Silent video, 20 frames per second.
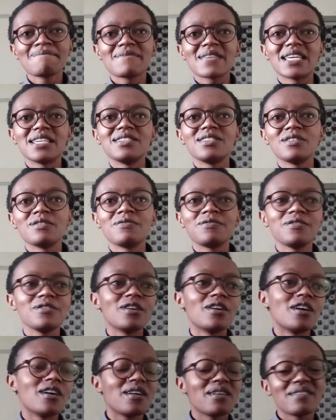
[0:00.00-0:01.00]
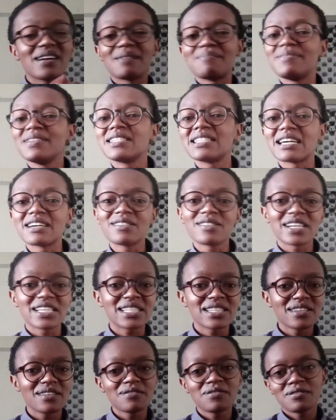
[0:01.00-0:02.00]
And if you're a bit
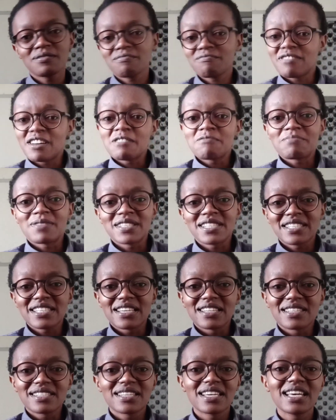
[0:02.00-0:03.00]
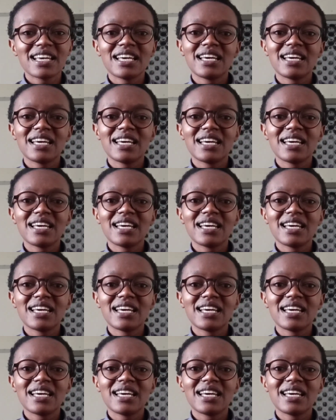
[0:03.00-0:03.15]
aggressive, 5%.